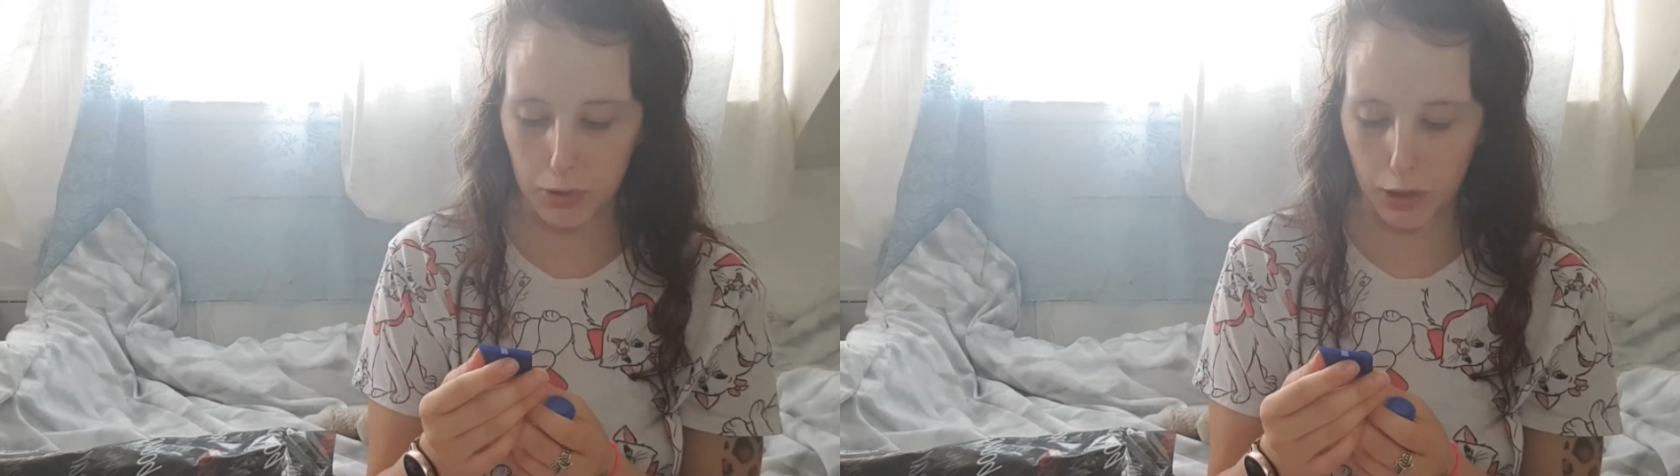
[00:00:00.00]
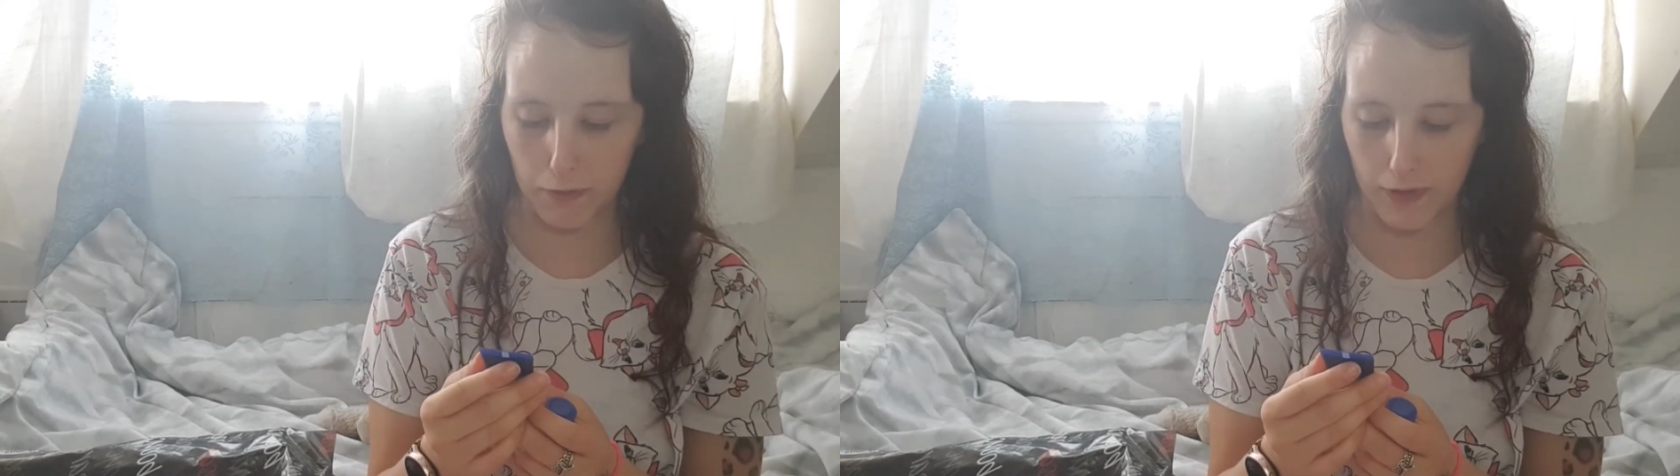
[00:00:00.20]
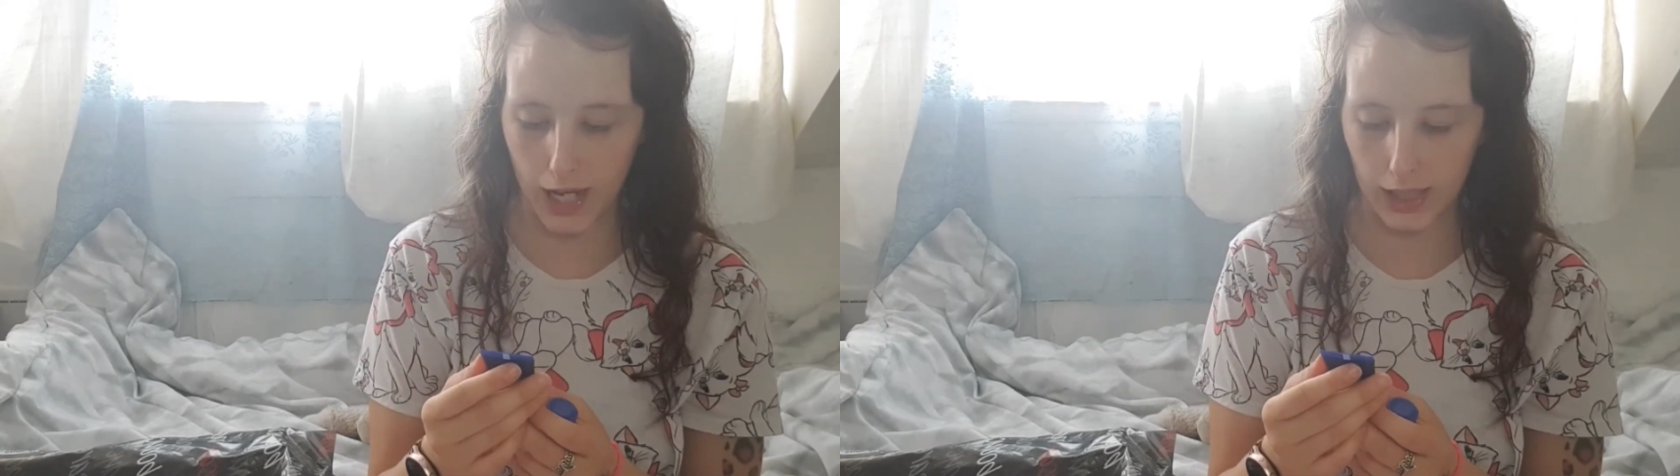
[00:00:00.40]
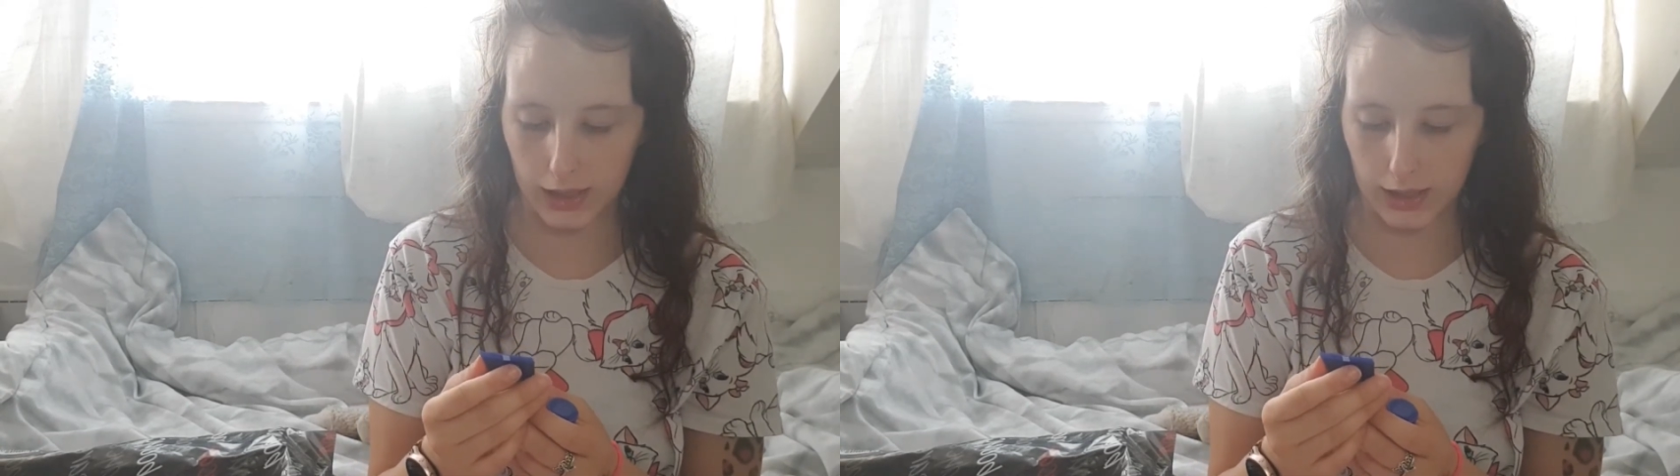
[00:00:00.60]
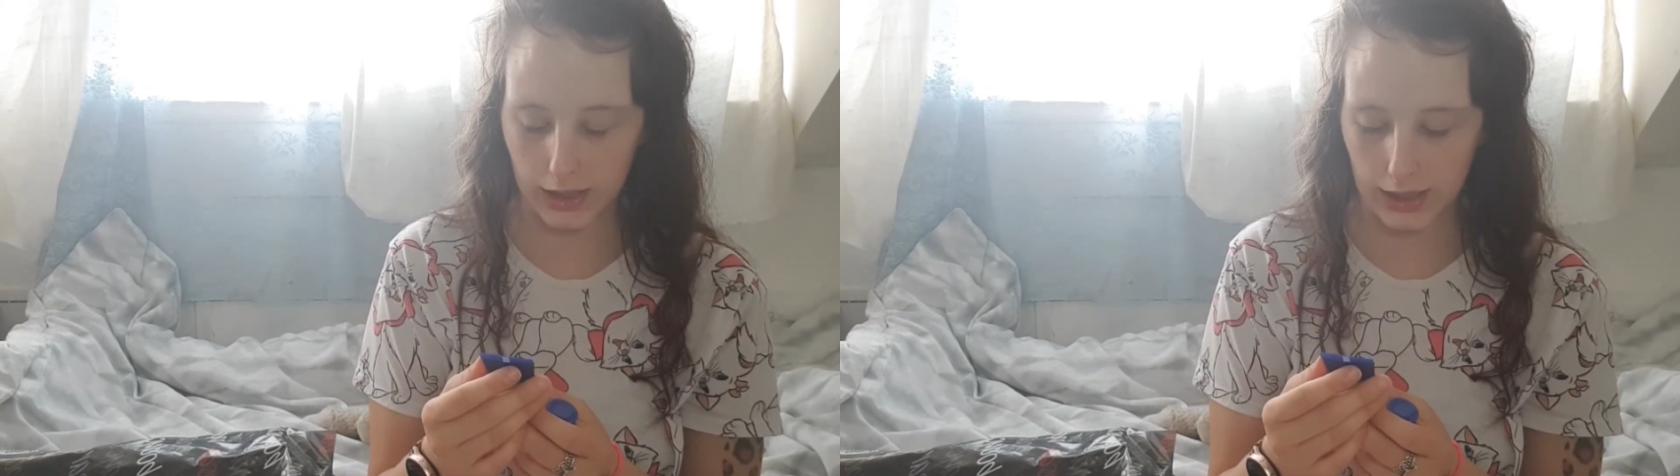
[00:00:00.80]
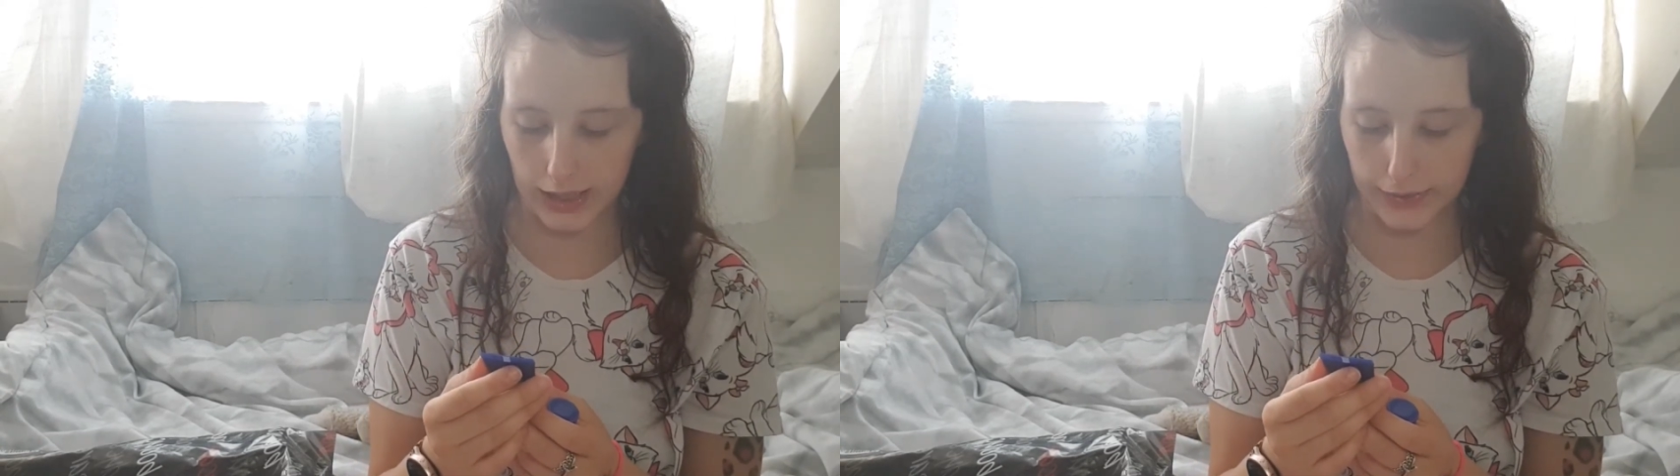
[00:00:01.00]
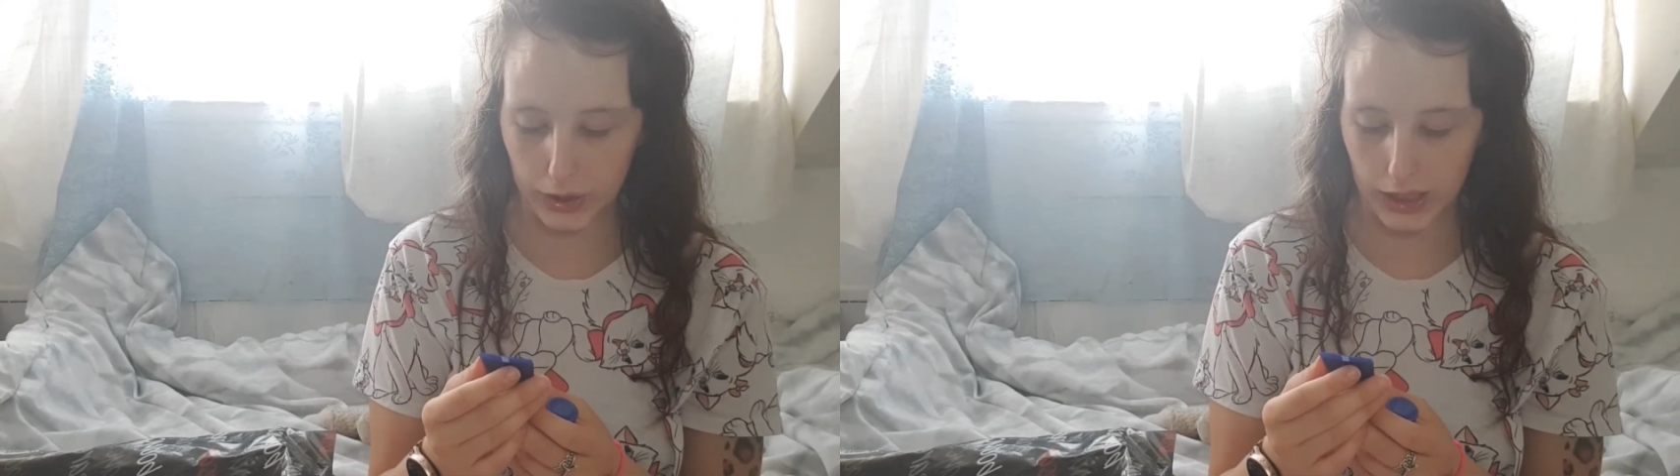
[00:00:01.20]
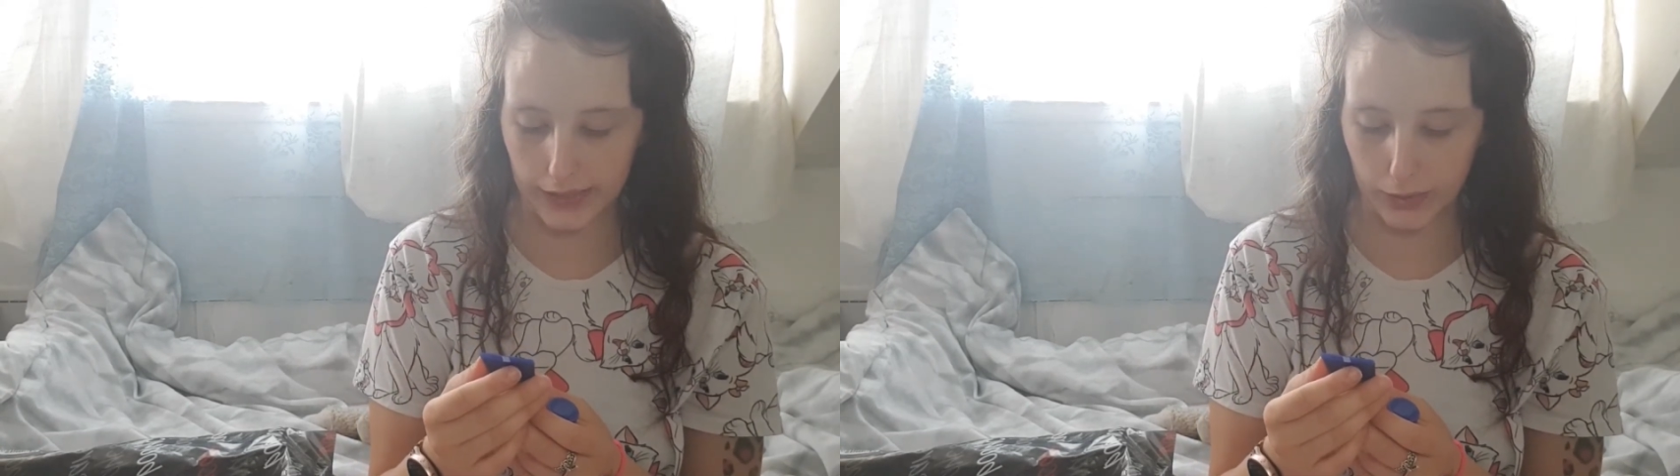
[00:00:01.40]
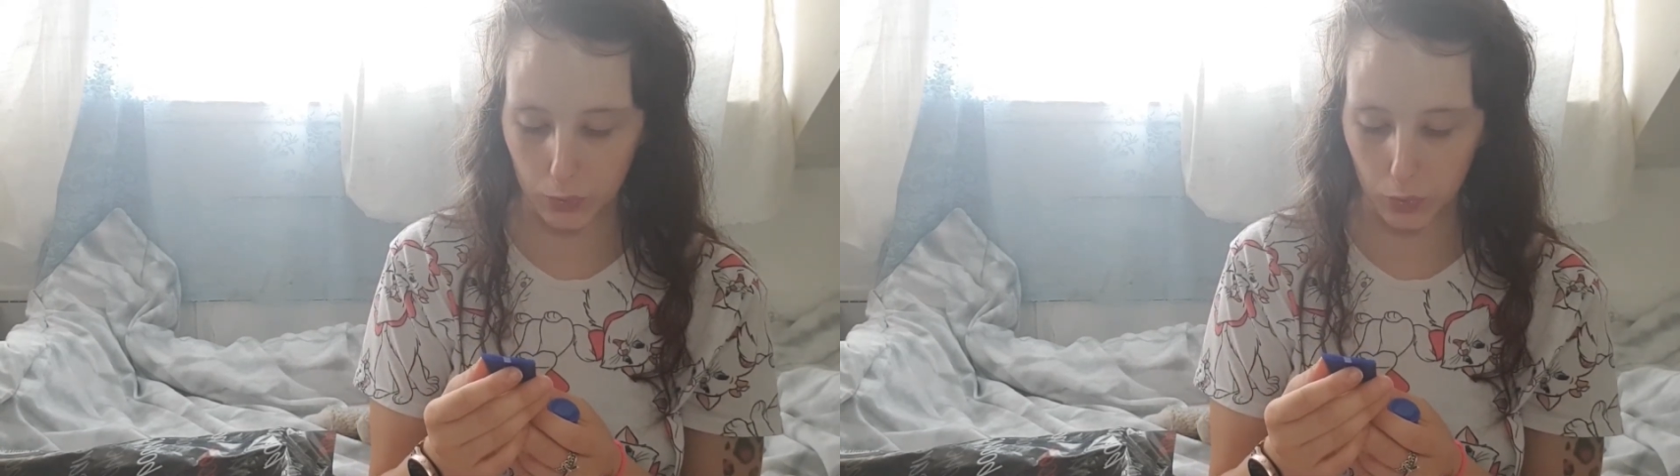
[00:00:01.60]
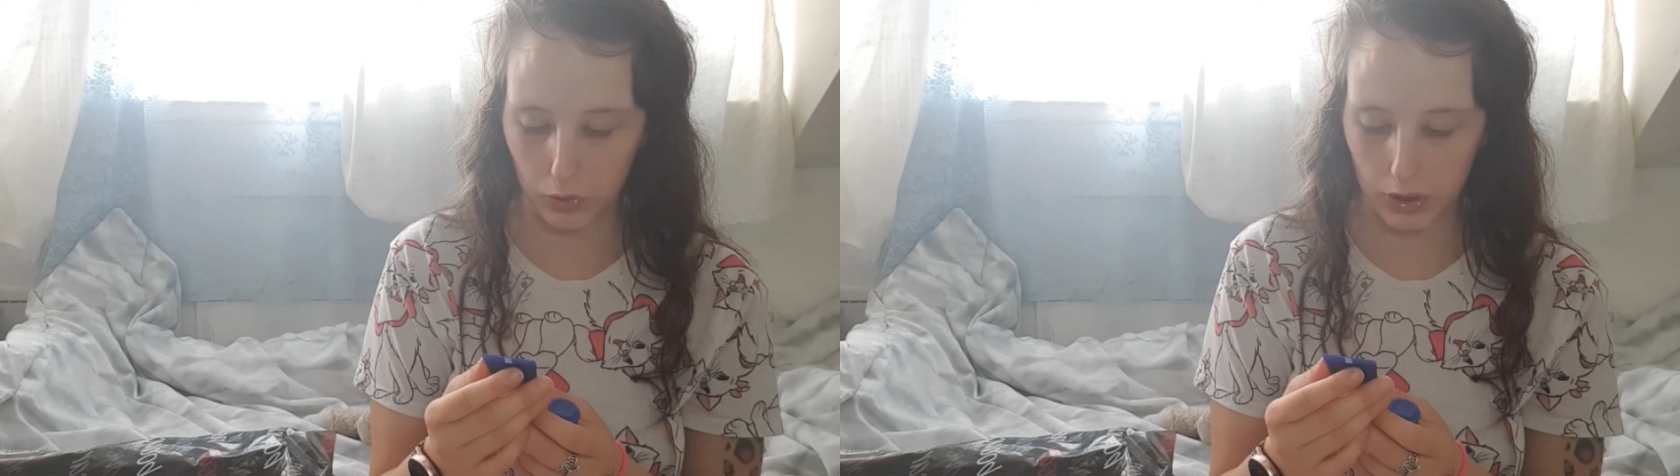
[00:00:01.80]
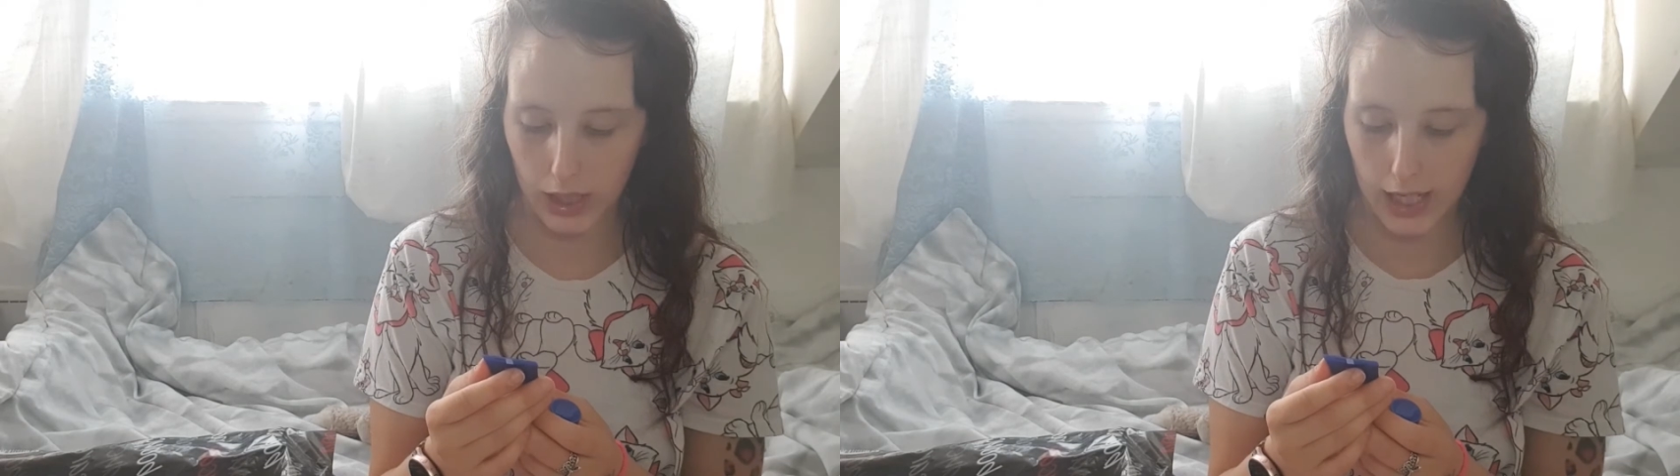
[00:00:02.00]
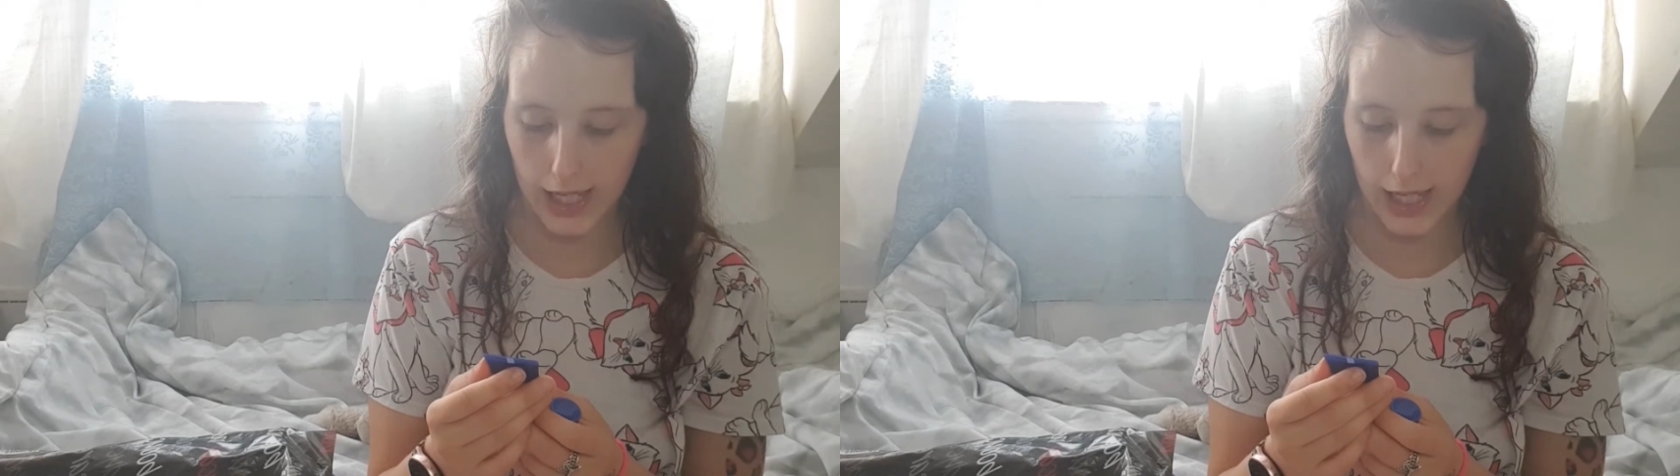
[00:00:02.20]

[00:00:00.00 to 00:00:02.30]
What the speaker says: Perfect 001